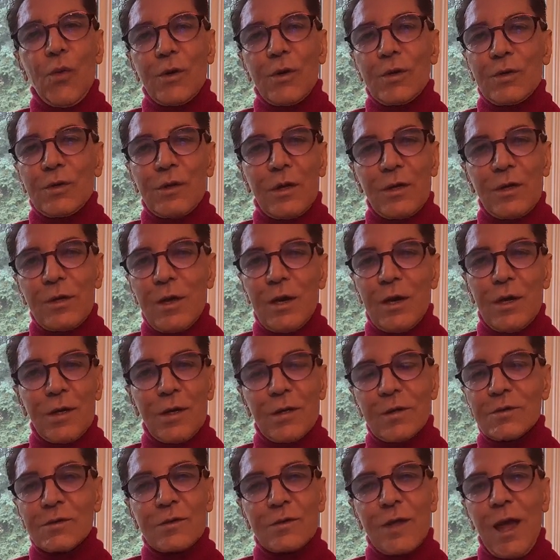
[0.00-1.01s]
over the
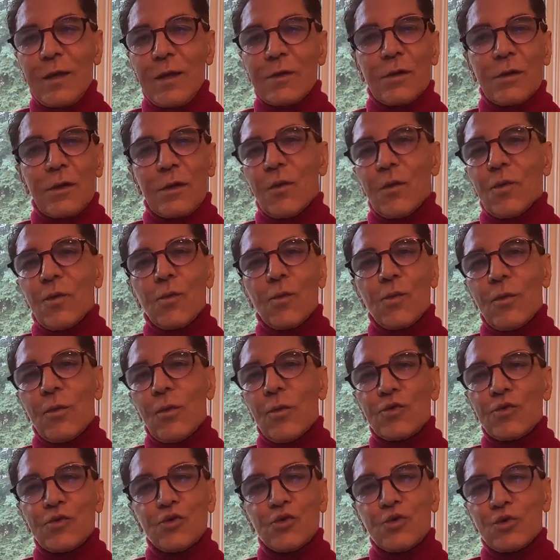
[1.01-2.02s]
years that
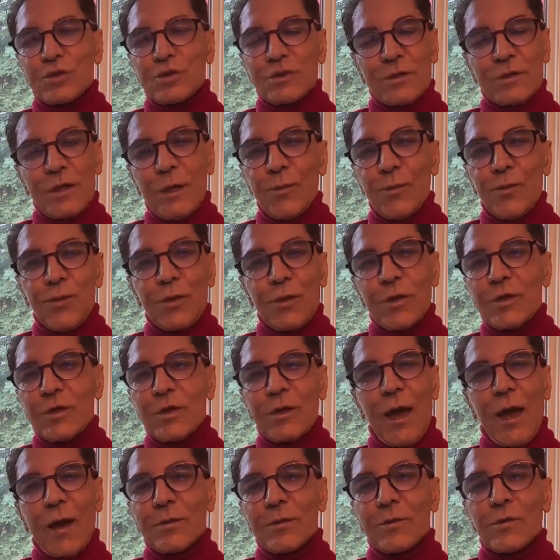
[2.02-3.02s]
you simply
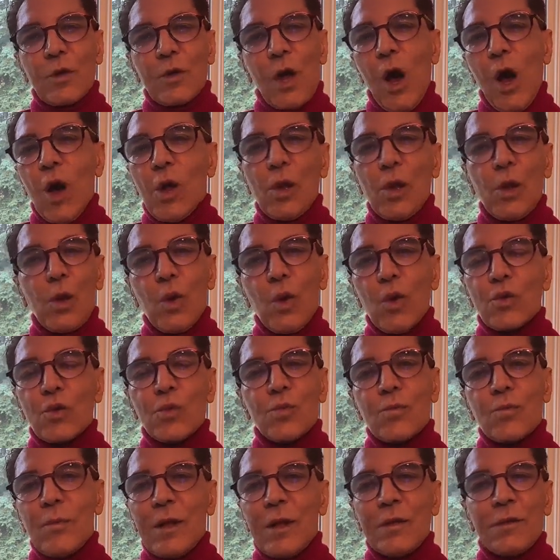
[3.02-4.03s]
can
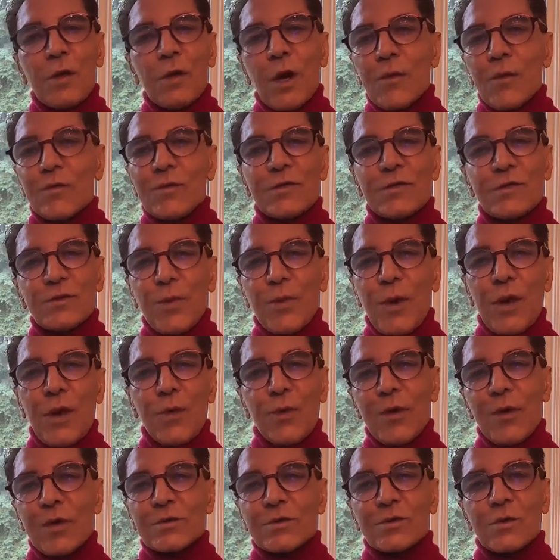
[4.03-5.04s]
download many of these
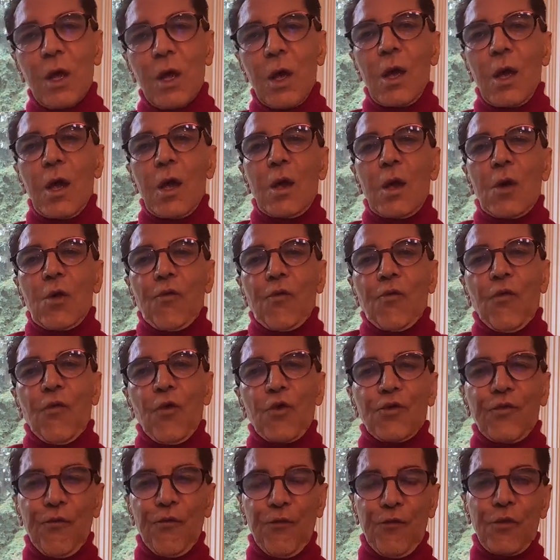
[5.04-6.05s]
papers
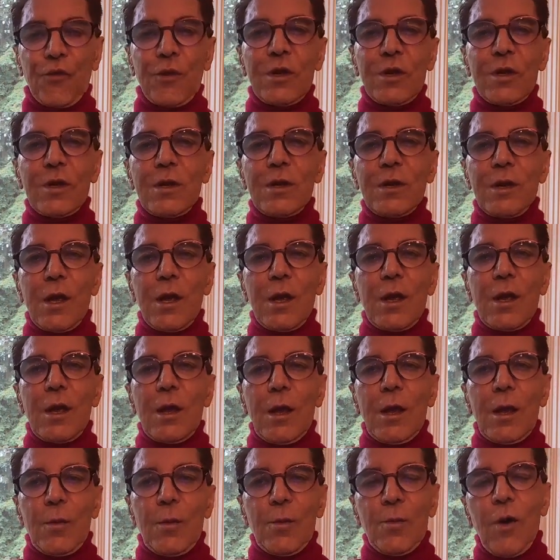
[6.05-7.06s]
for free
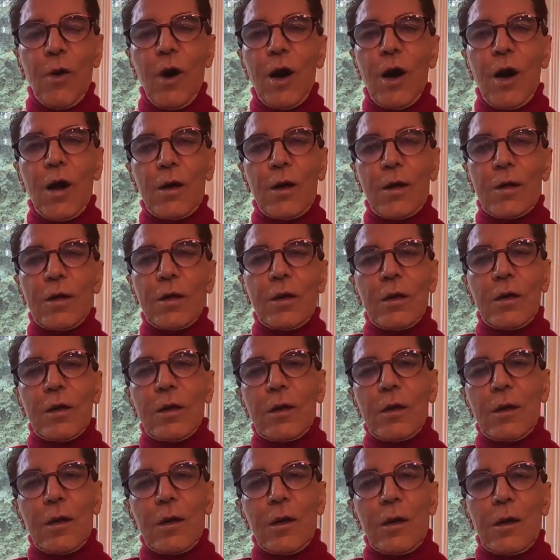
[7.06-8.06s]
by
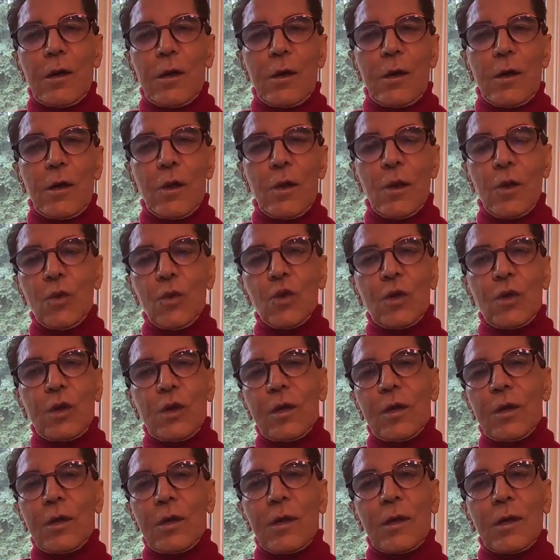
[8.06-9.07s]

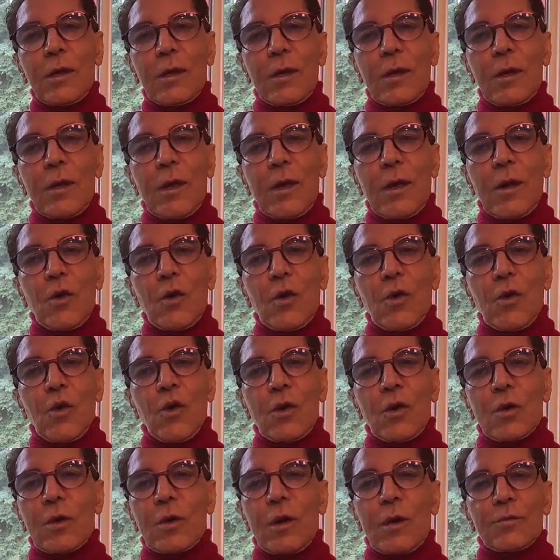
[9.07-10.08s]
looking
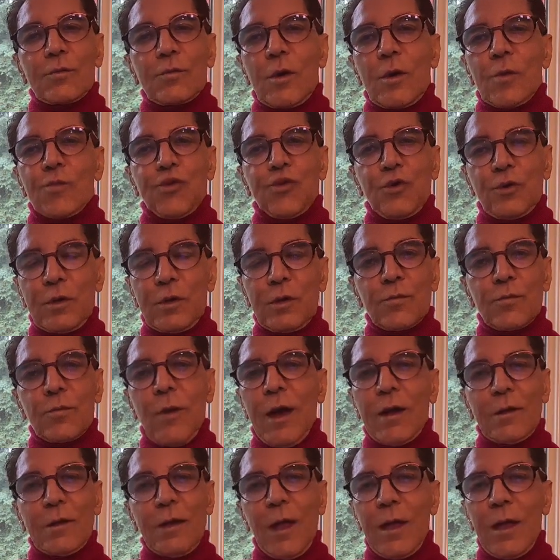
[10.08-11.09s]
or putting
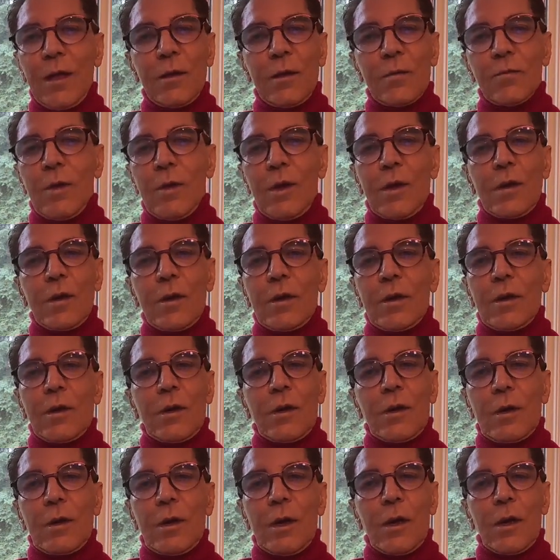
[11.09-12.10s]
my name,
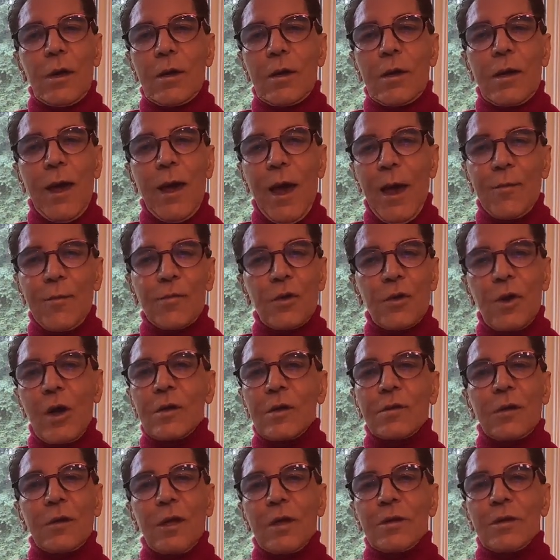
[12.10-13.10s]

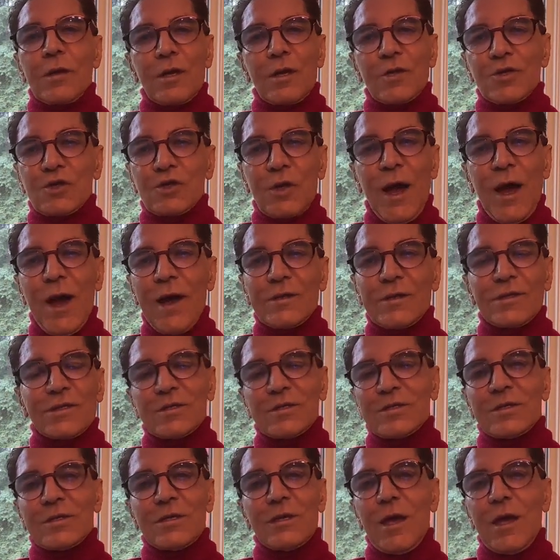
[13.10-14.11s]
Camran Nezhat,
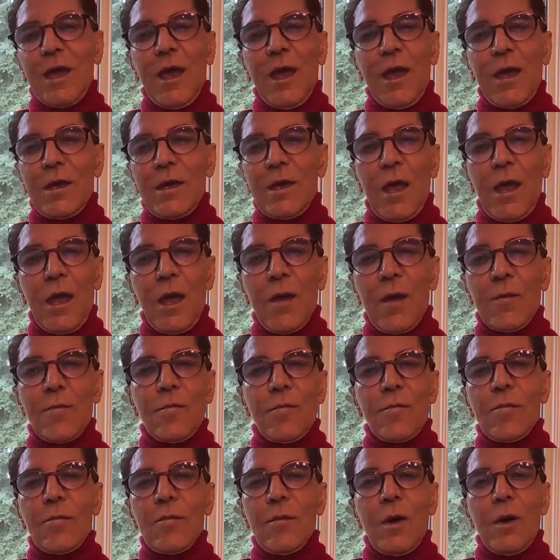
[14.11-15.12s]

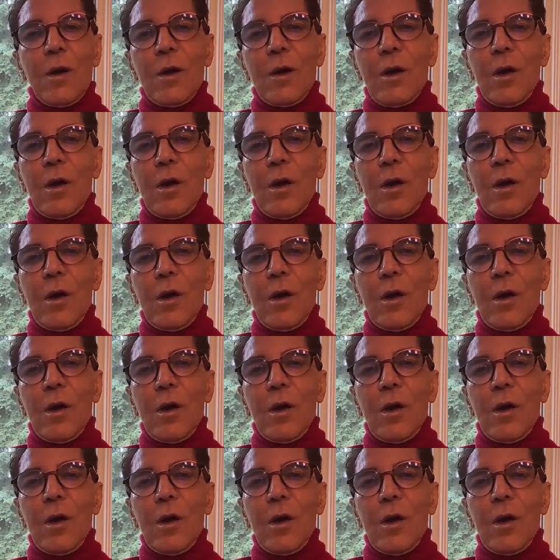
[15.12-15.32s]
C-A-M-R-A-N,